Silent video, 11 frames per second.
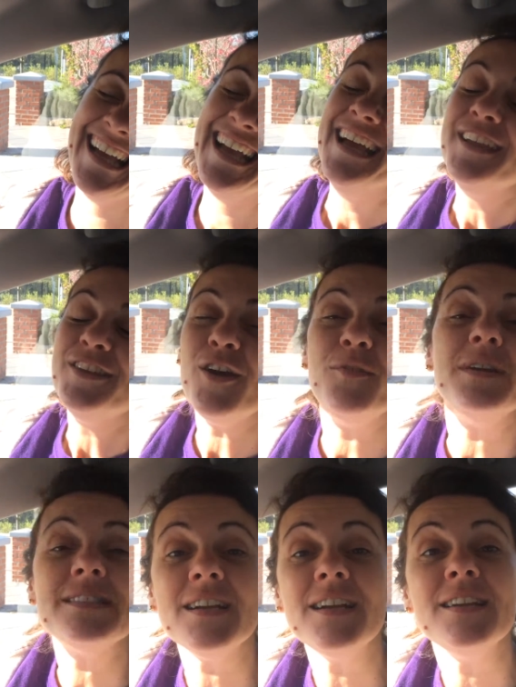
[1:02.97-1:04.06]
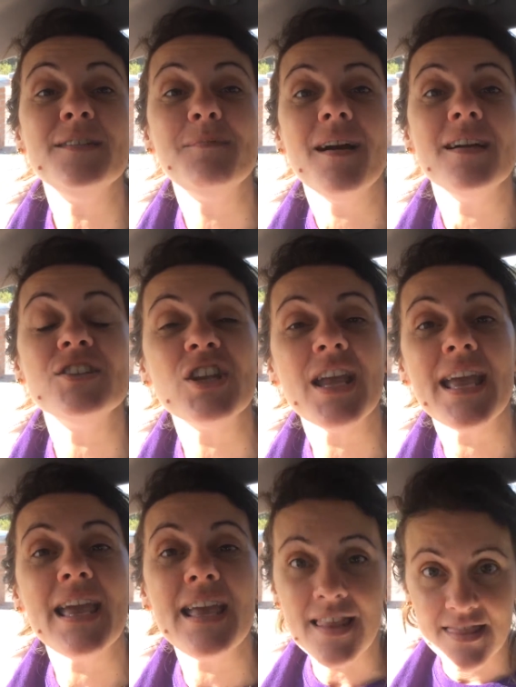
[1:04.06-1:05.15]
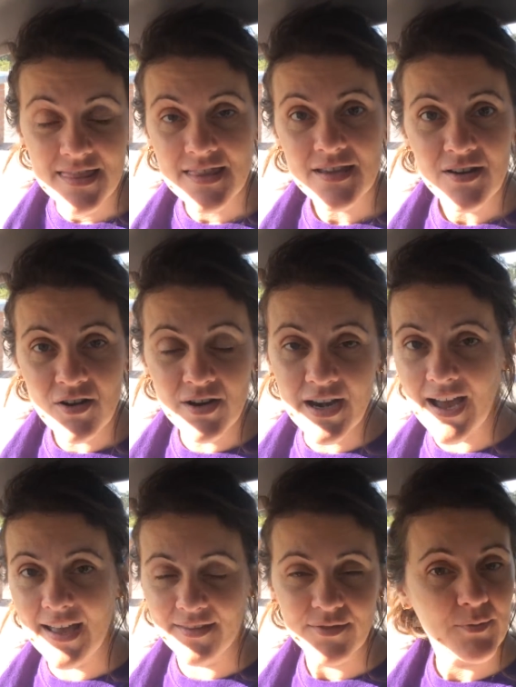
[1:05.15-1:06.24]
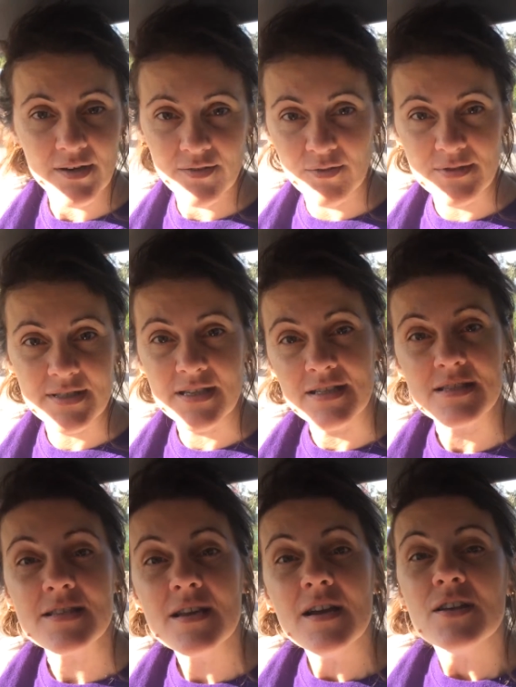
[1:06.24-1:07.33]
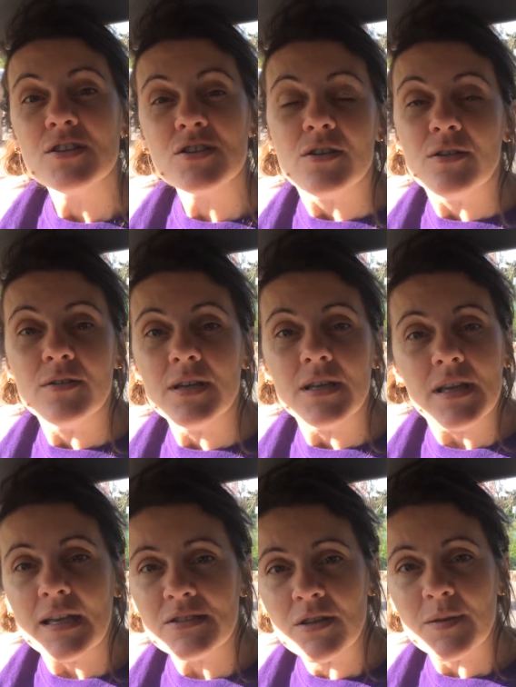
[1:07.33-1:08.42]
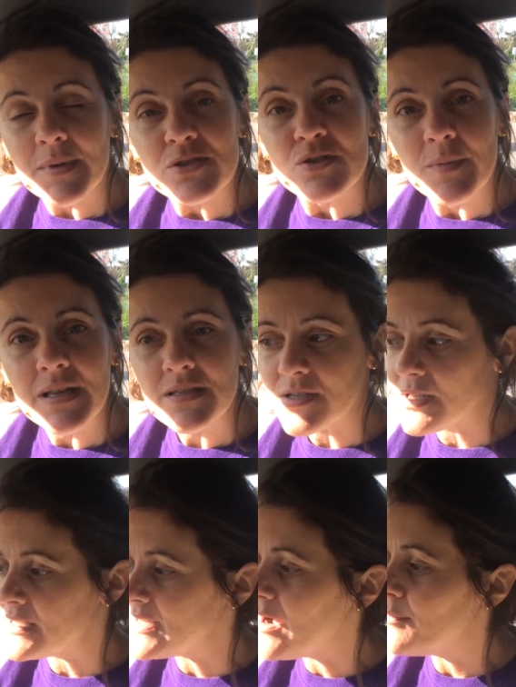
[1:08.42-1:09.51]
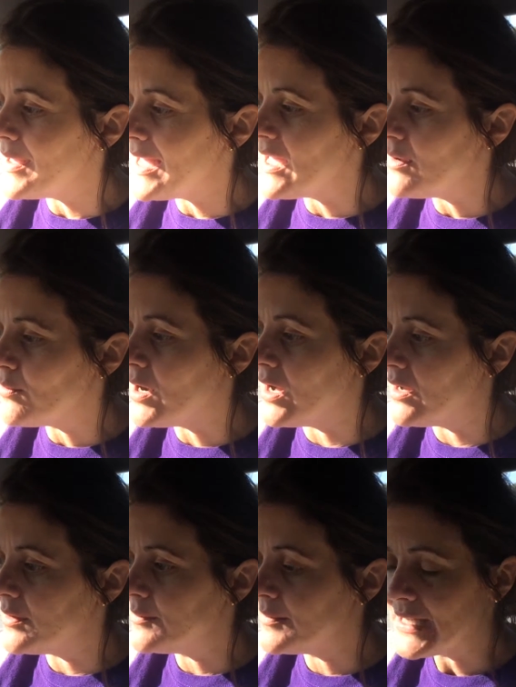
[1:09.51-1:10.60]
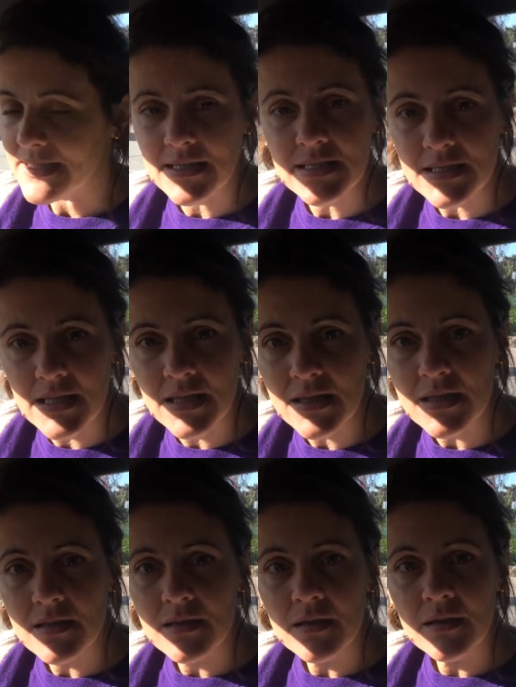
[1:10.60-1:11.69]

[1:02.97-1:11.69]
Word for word: No, we started March 8th or 9th, one of those days. Uh-huh. So it, it's only been two months. It's now May, what? May 16th?